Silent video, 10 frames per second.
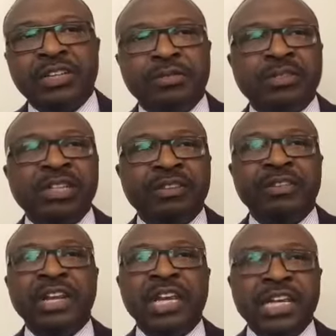of
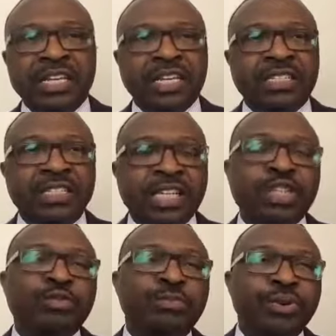Serving Leaders,
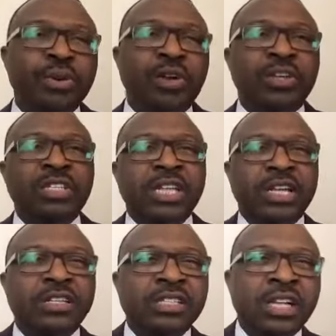this book
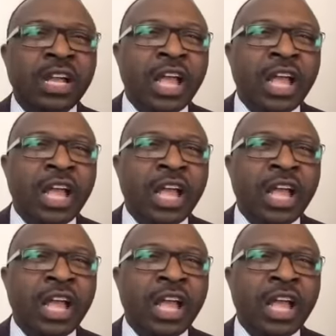contains